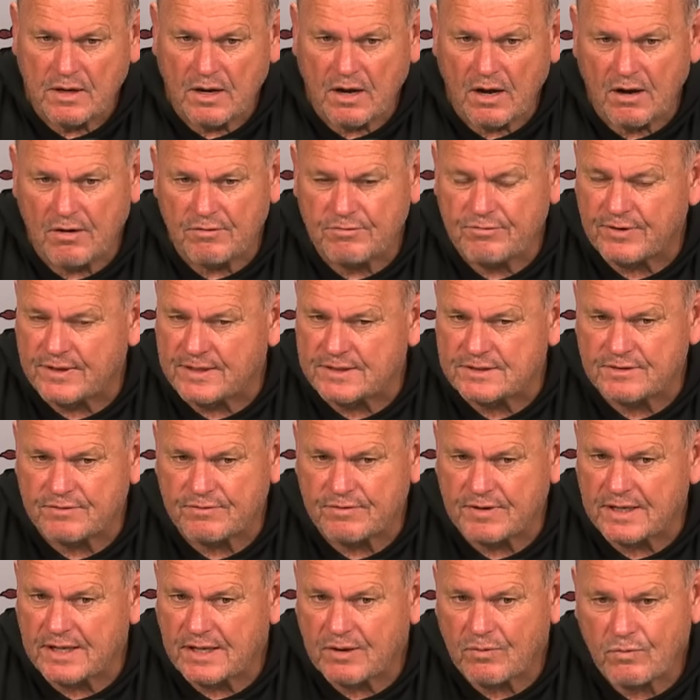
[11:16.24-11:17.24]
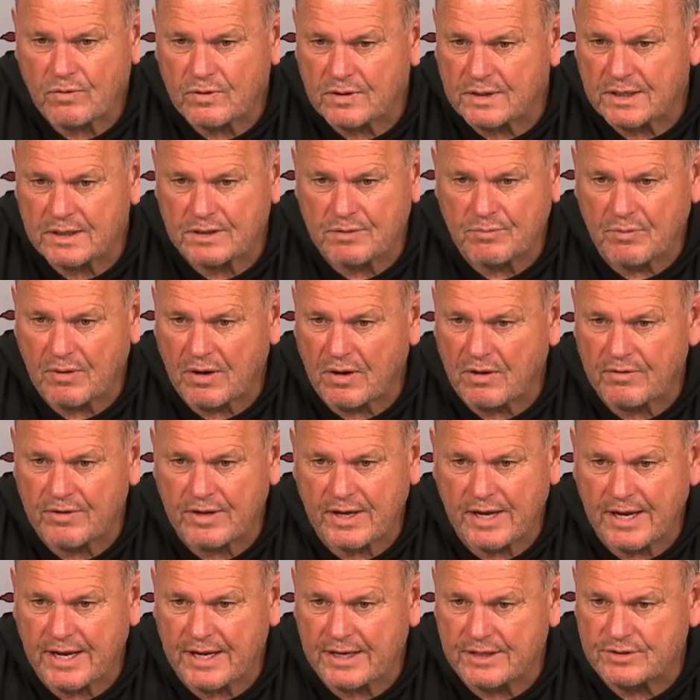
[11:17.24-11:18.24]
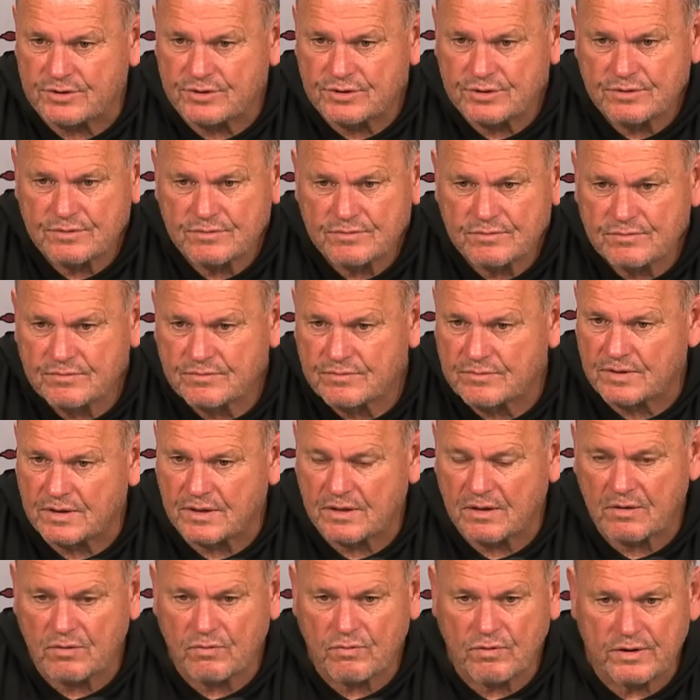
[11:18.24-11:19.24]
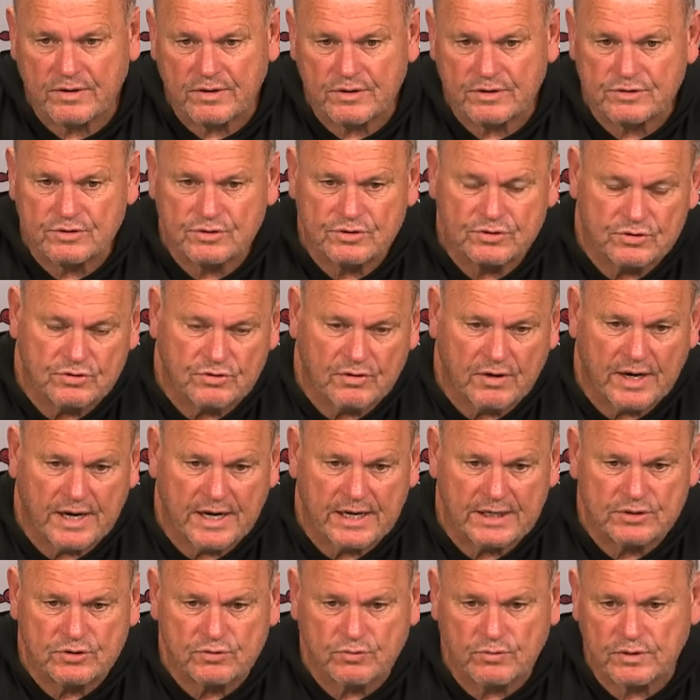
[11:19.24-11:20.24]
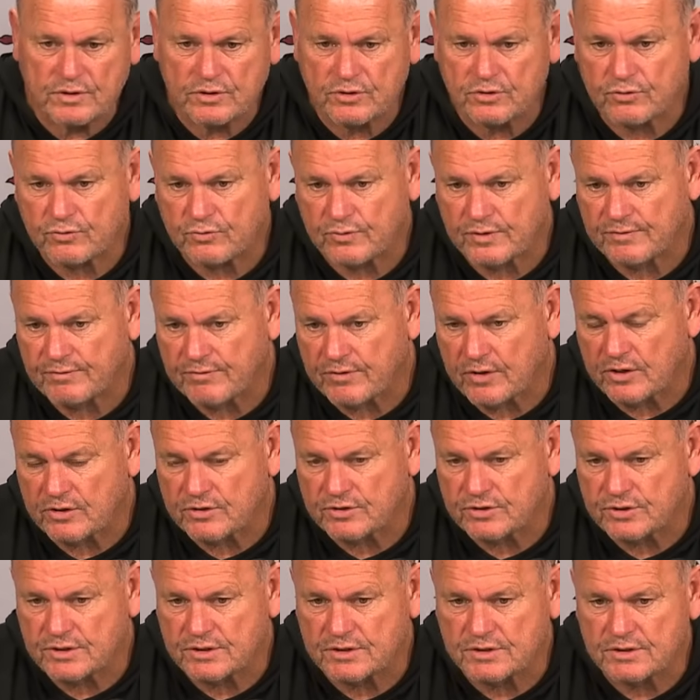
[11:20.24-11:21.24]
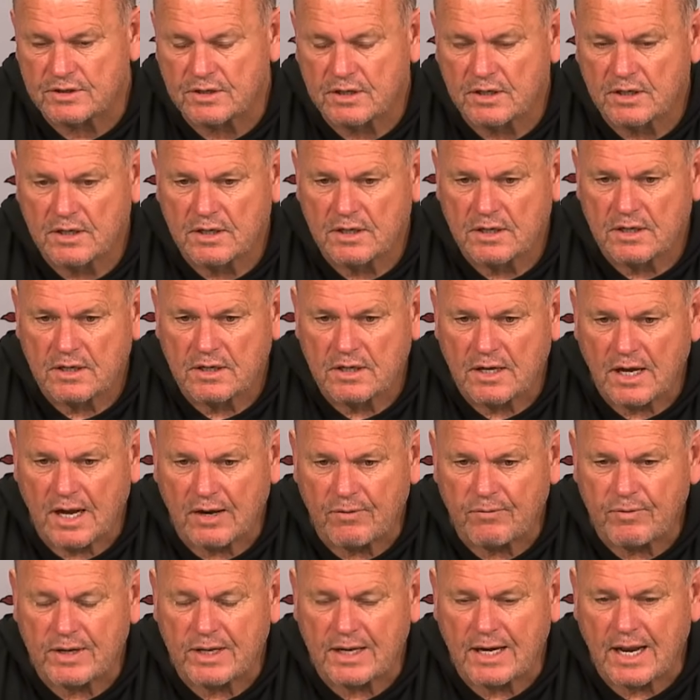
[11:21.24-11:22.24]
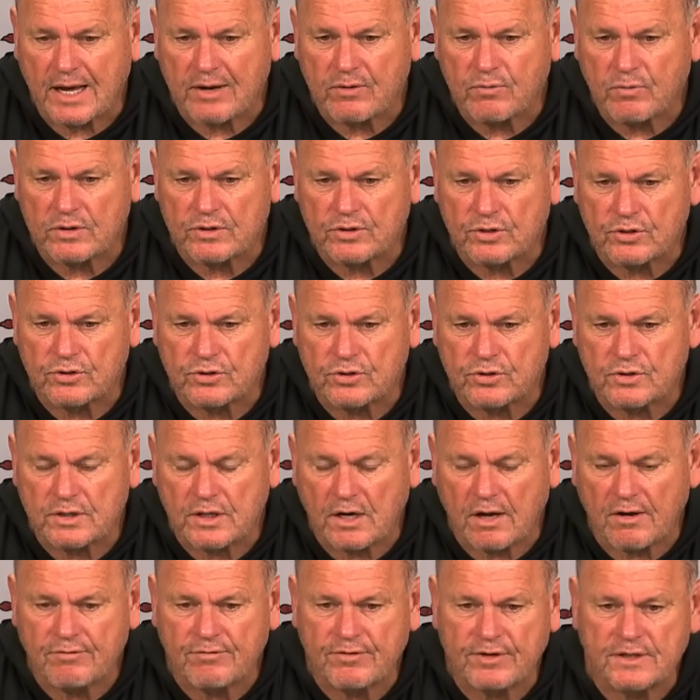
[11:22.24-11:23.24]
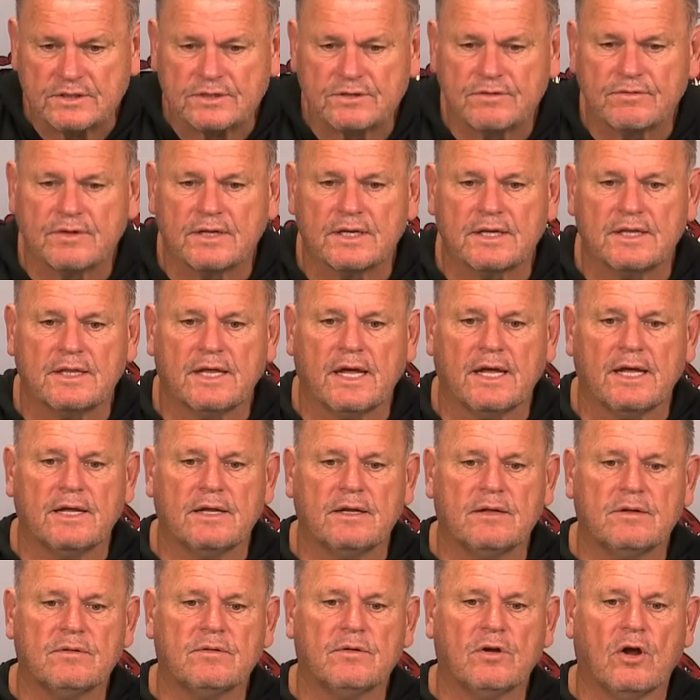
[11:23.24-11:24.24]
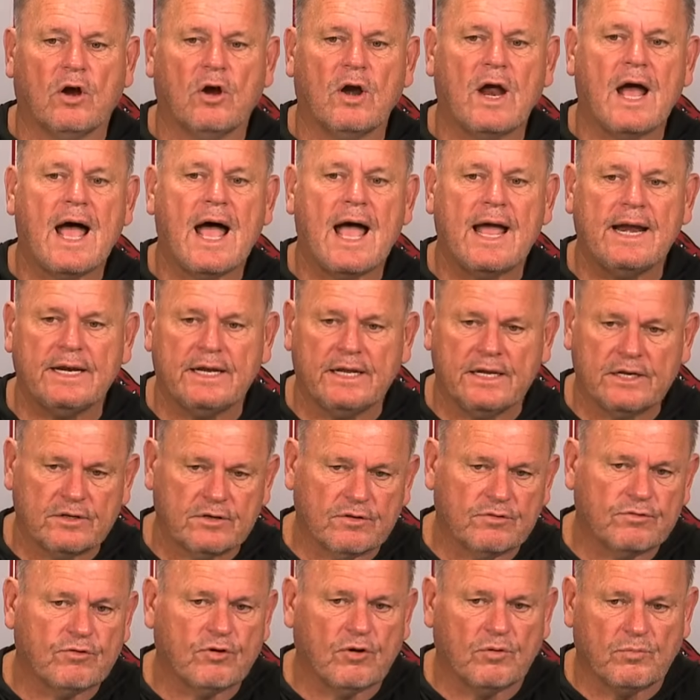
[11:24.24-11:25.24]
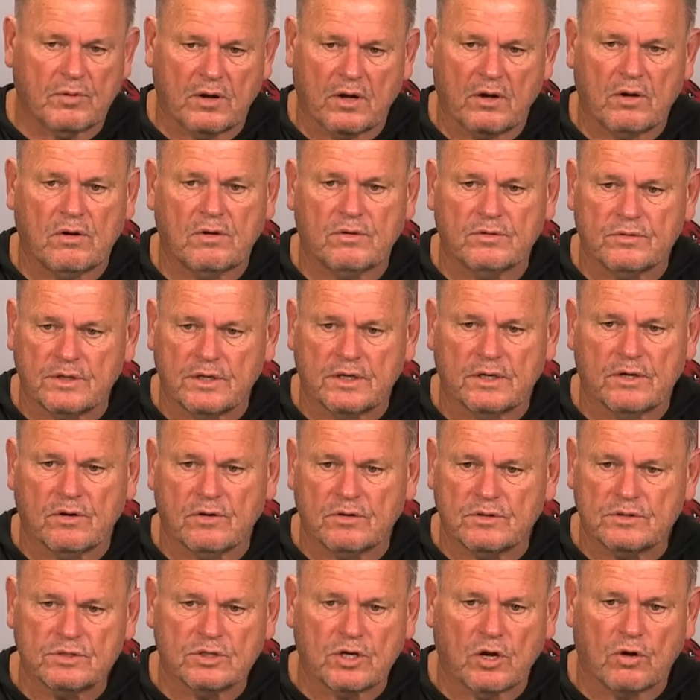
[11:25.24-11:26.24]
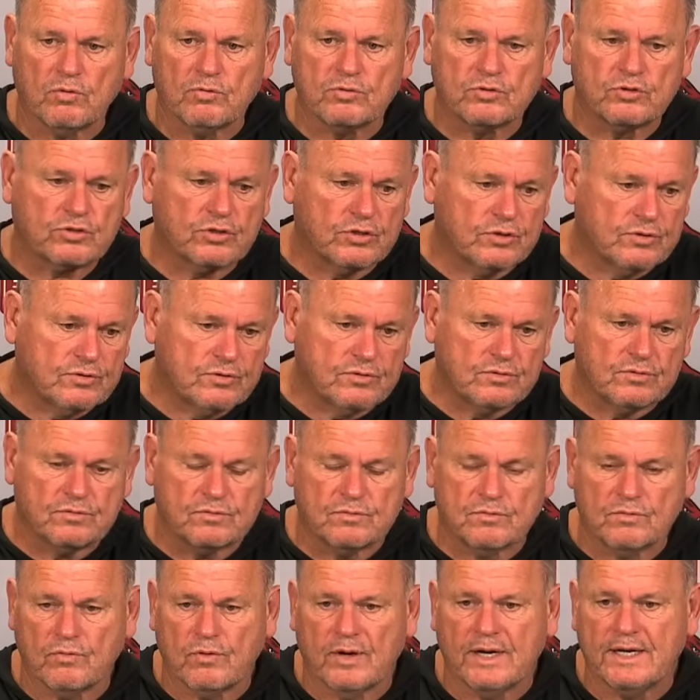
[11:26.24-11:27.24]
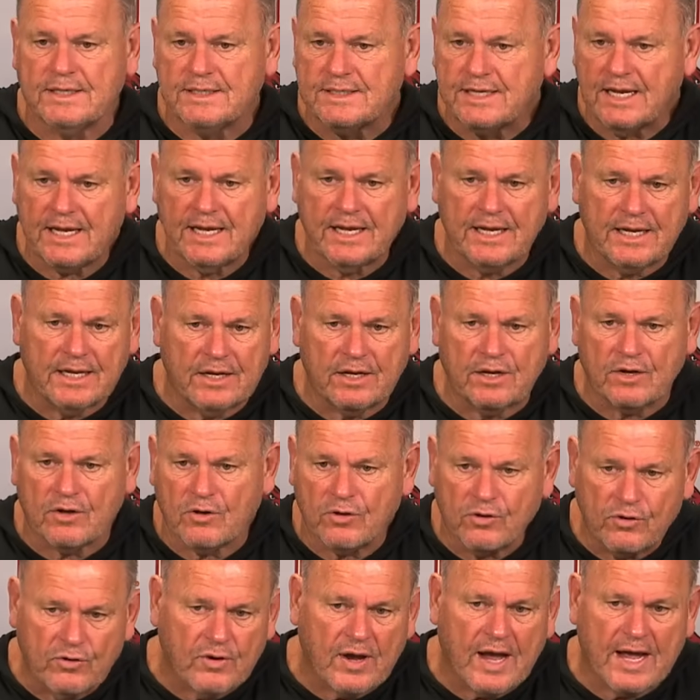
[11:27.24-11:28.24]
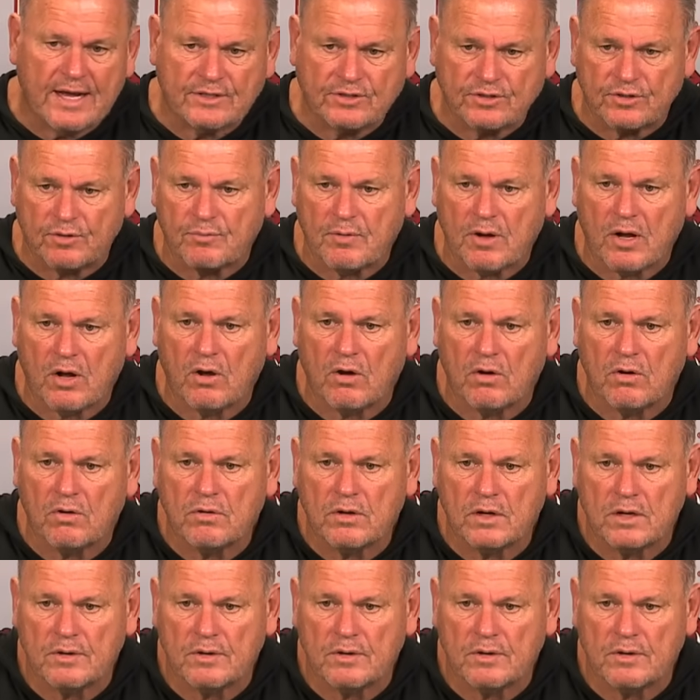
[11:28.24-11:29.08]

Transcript: Offensively, they want to get the ball to the edge, you know, whether it's stretch, whether it's reverses. I really like what they're doing offensively. They are hiding the football. You know, it's old school wing tee. You know, who has the ball?